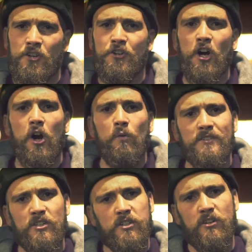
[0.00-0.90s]
You can't
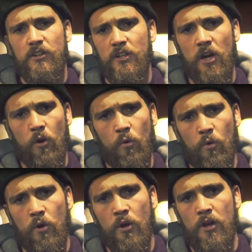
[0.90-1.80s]
always just look at the goal.
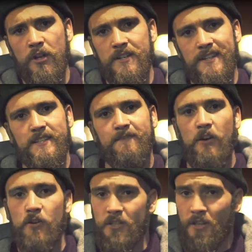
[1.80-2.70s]
You need to
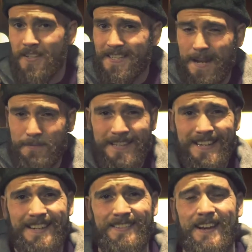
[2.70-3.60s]
focus on the steps
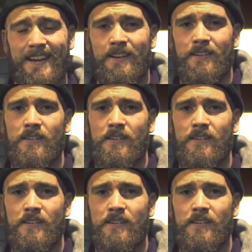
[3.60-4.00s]
leading there.